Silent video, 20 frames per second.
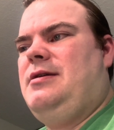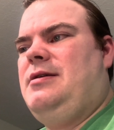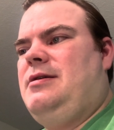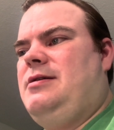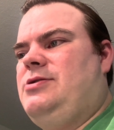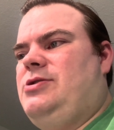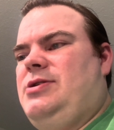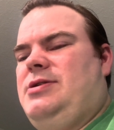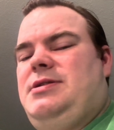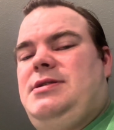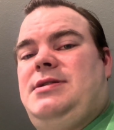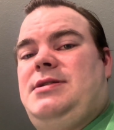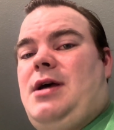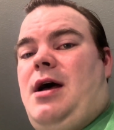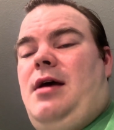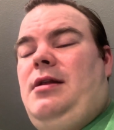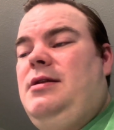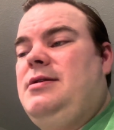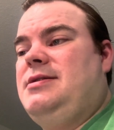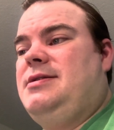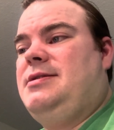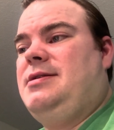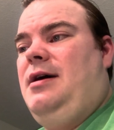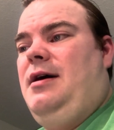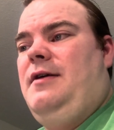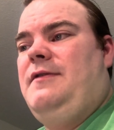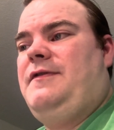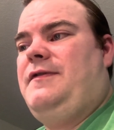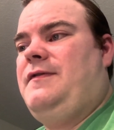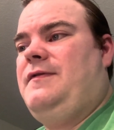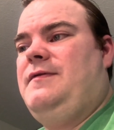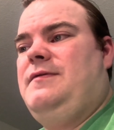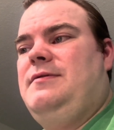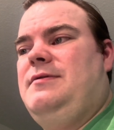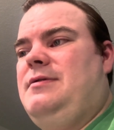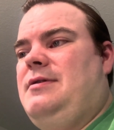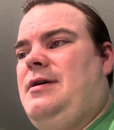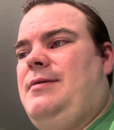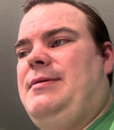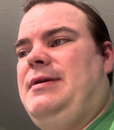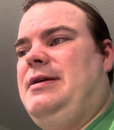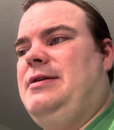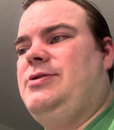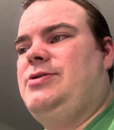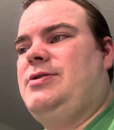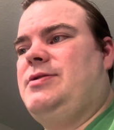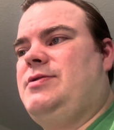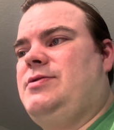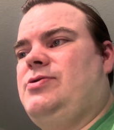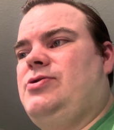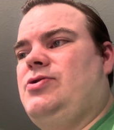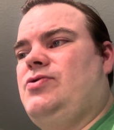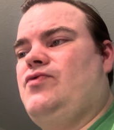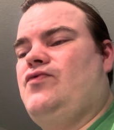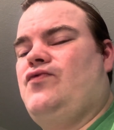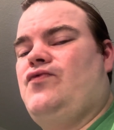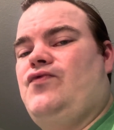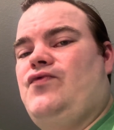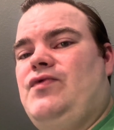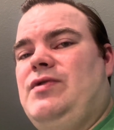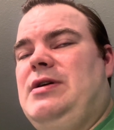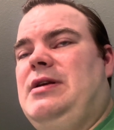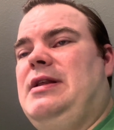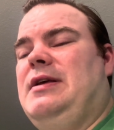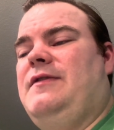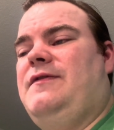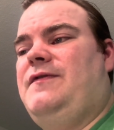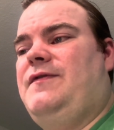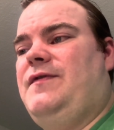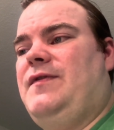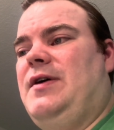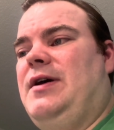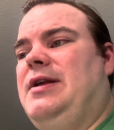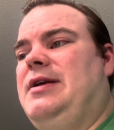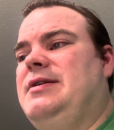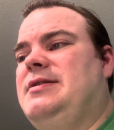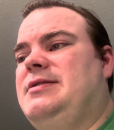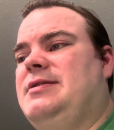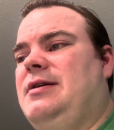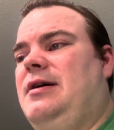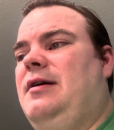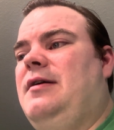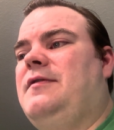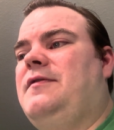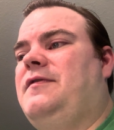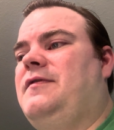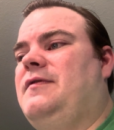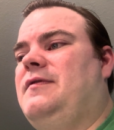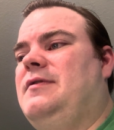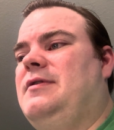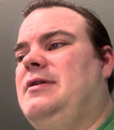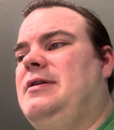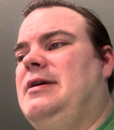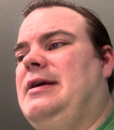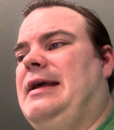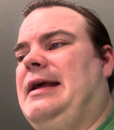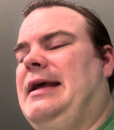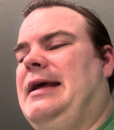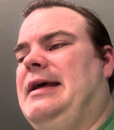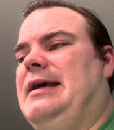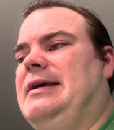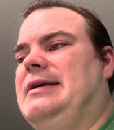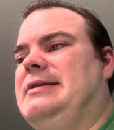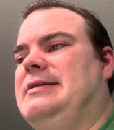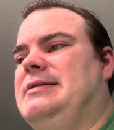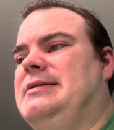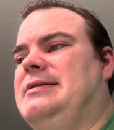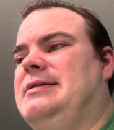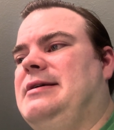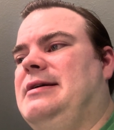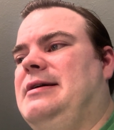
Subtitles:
just solid stuff. I mean, just really funny stuff, and